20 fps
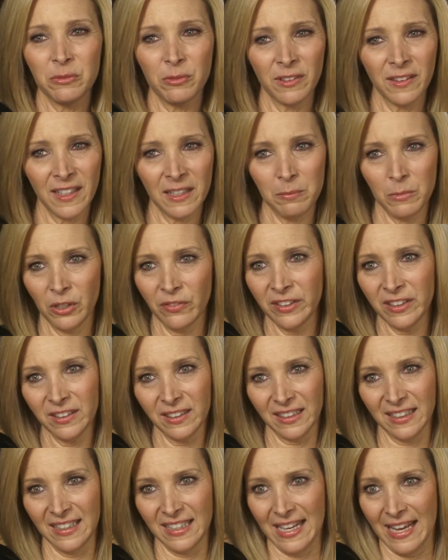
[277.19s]
Weren't they moving to
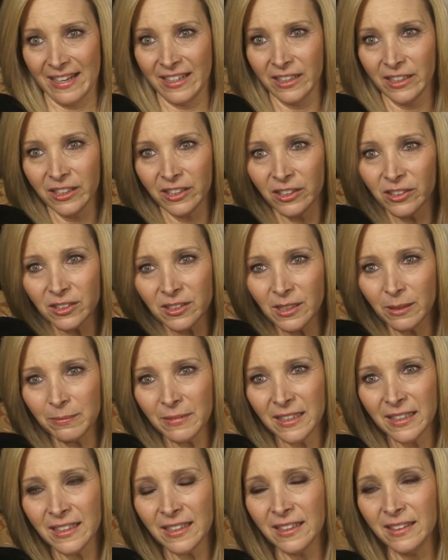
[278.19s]
Connecticut or
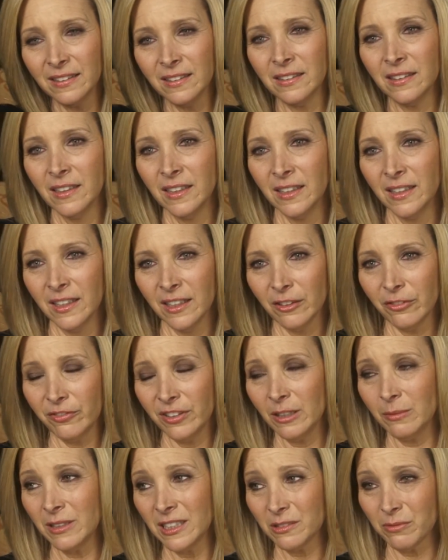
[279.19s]
something? And
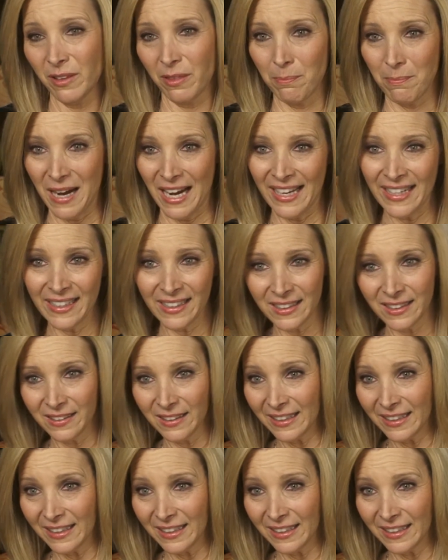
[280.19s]
Phoebe's with Mike.